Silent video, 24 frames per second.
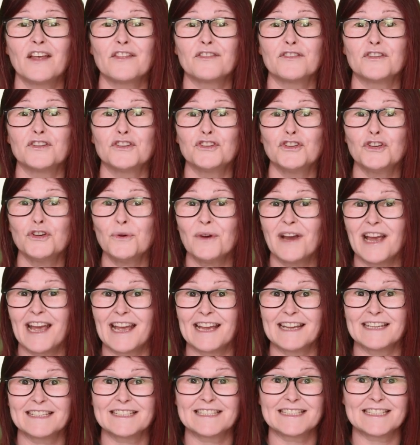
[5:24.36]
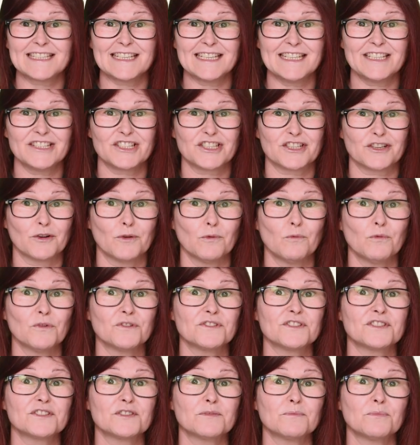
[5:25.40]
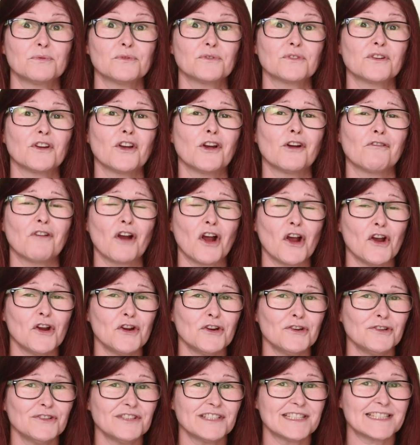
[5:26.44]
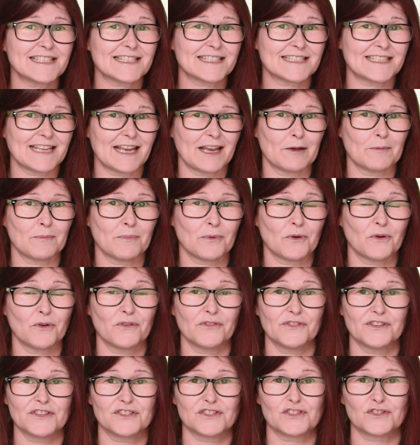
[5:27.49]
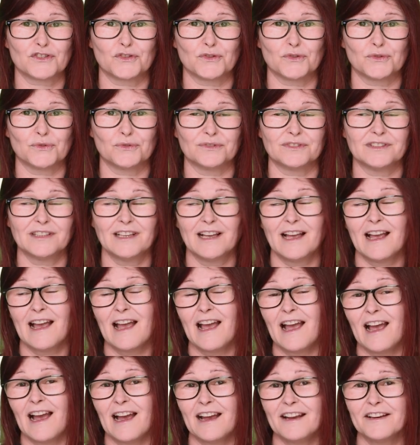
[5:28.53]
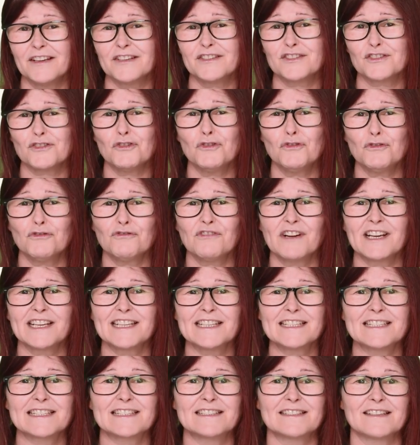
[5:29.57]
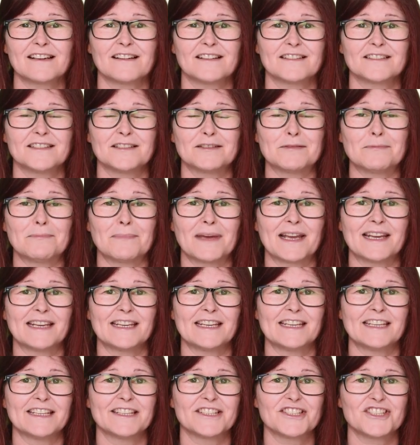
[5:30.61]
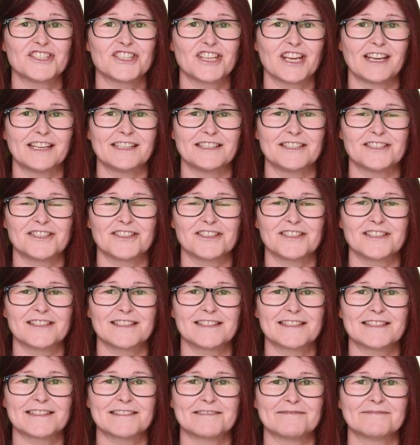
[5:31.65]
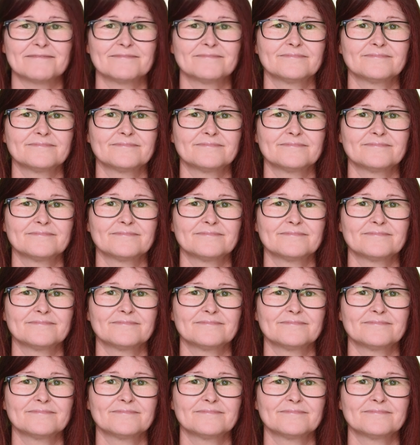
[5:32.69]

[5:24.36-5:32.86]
The new head teacher wants to put her own stamp on the school and has already started making changes.